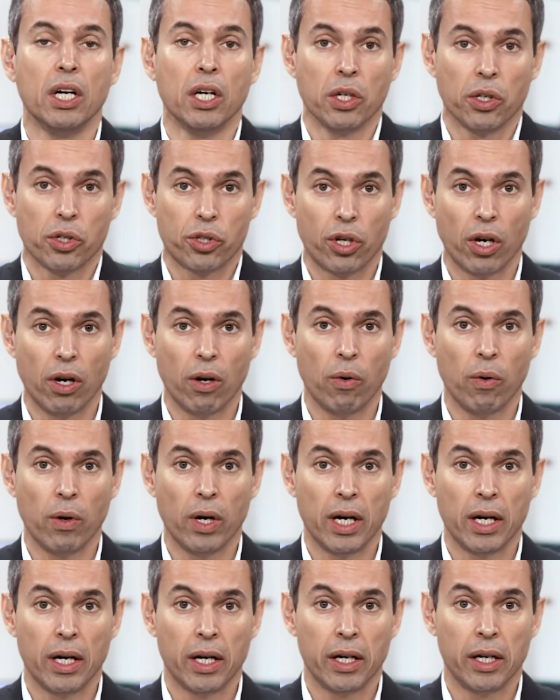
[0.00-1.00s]

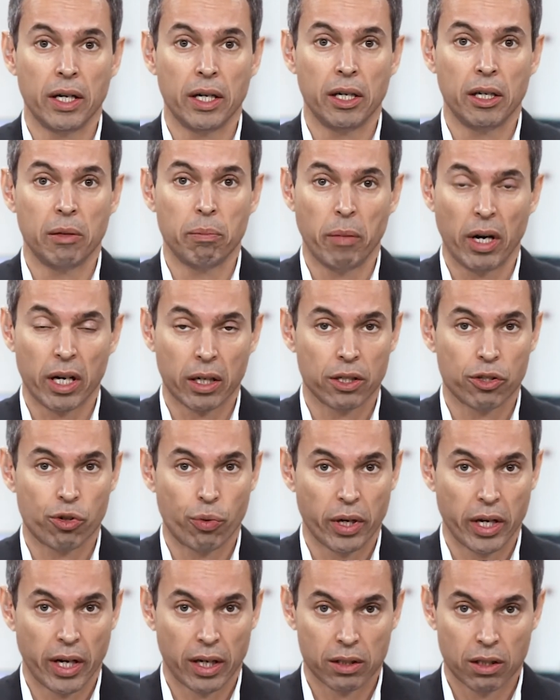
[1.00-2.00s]
So markets
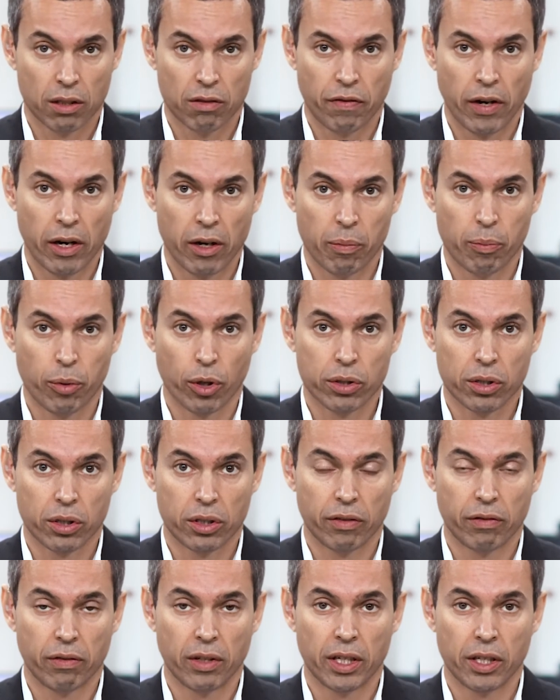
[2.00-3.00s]
reacted very
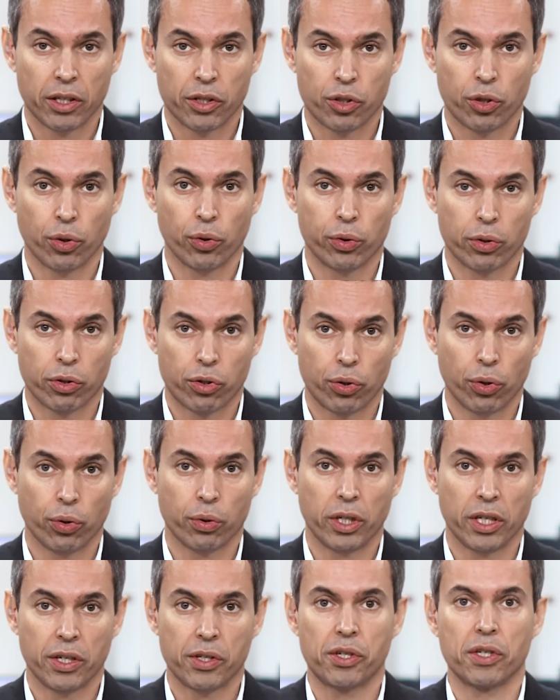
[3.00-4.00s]
positively, saw
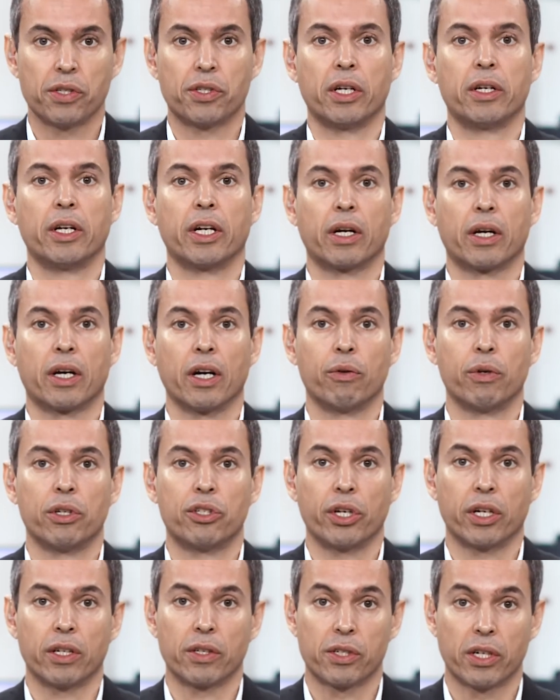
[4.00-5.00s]
this as an
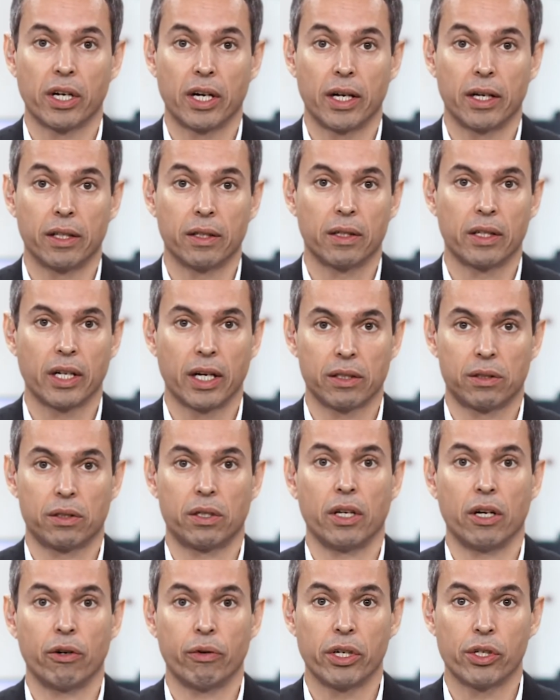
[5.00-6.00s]
encouraging sign that
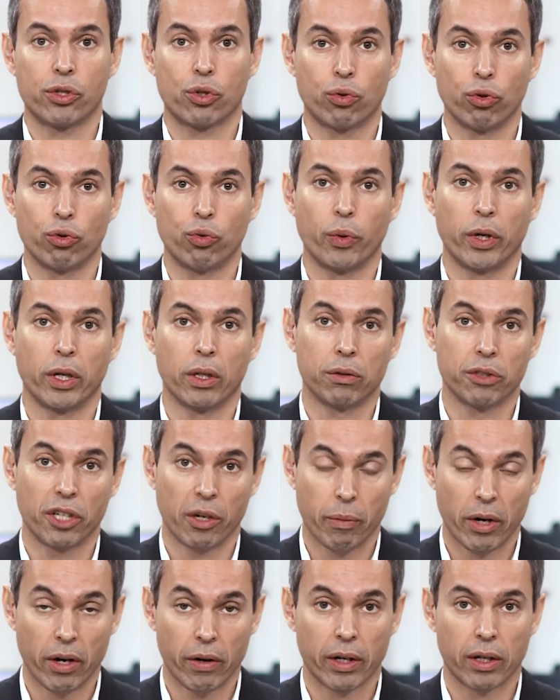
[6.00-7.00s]
there is goodwill on the
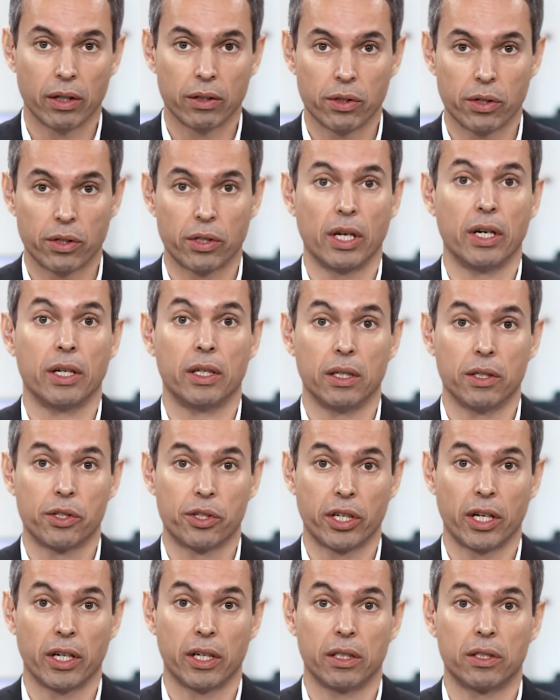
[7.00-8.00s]
American
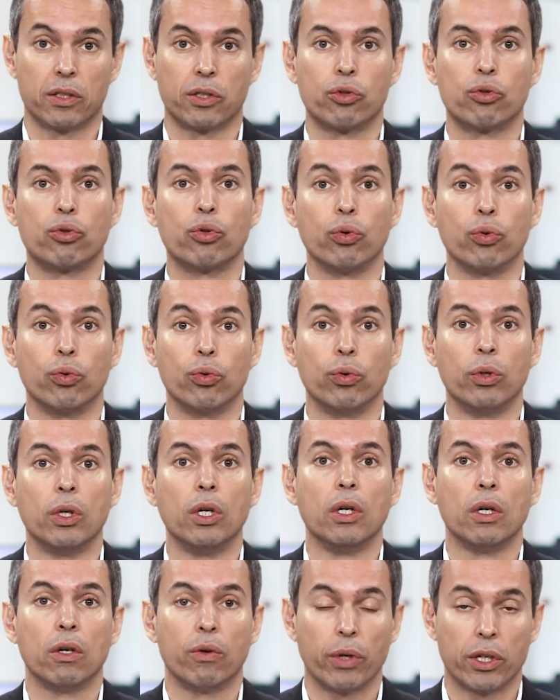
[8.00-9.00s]
side to
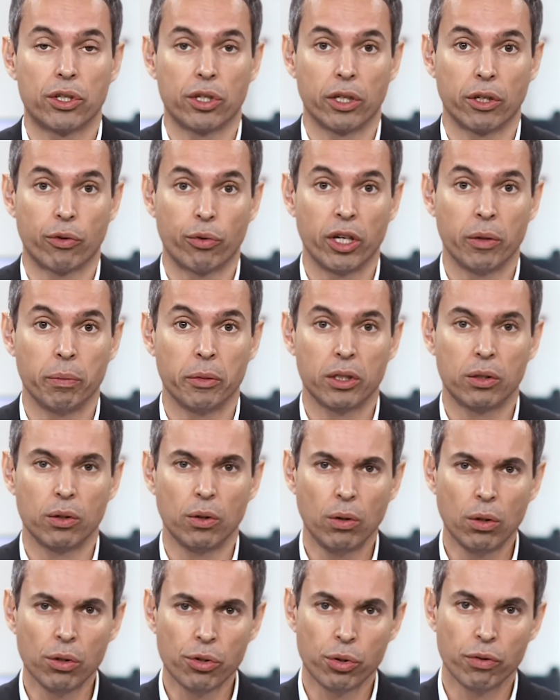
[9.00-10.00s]
reach an agreement.
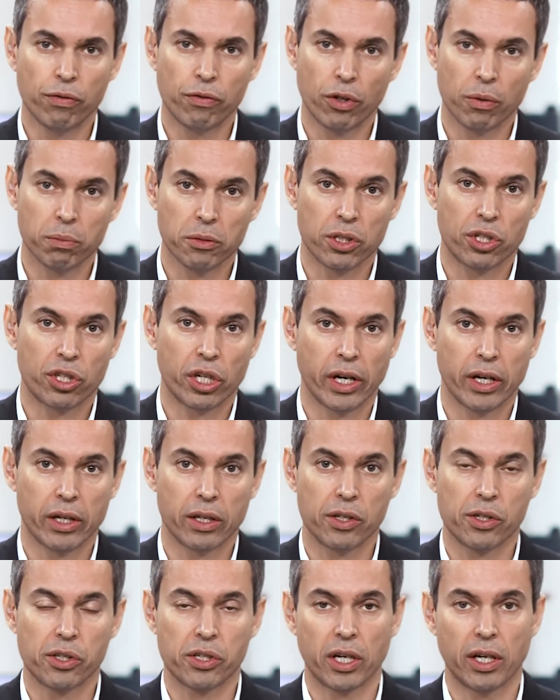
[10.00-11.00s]
Also from the
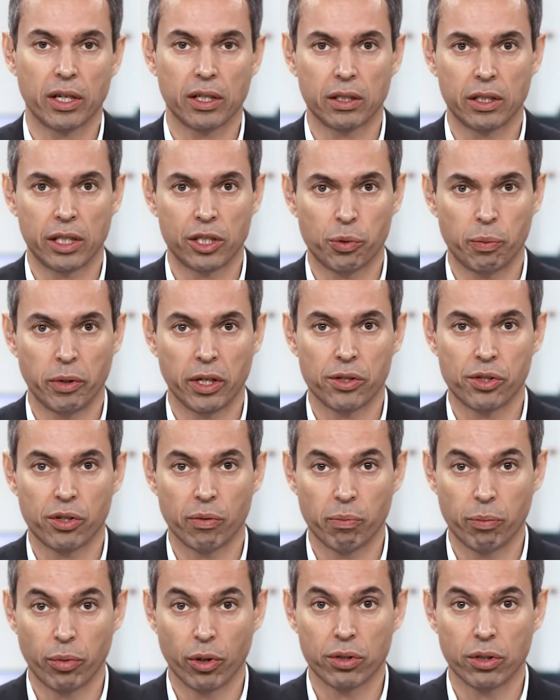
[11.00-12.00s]
Chinese side, there's been
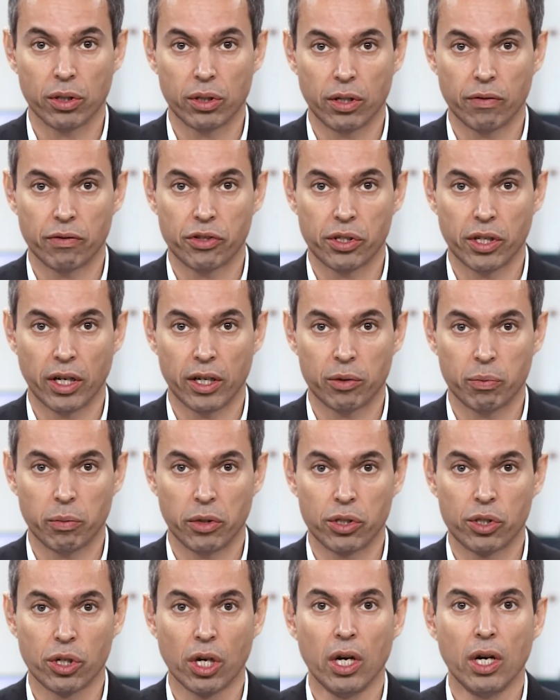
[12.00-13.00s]
some positive
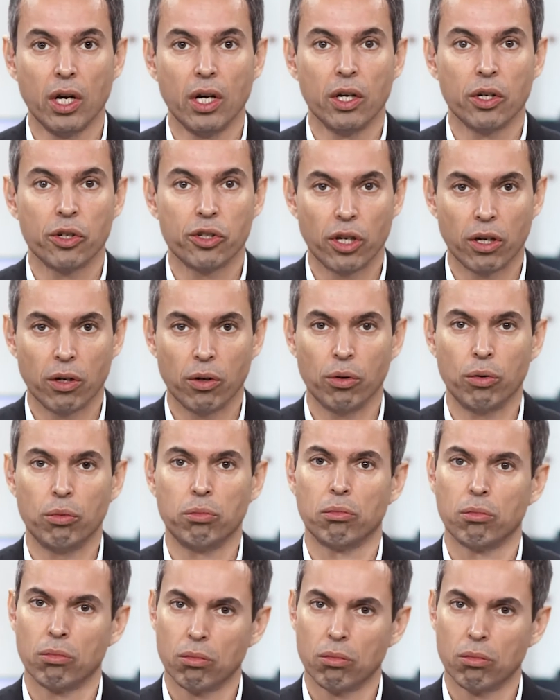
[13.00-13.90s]
statements. So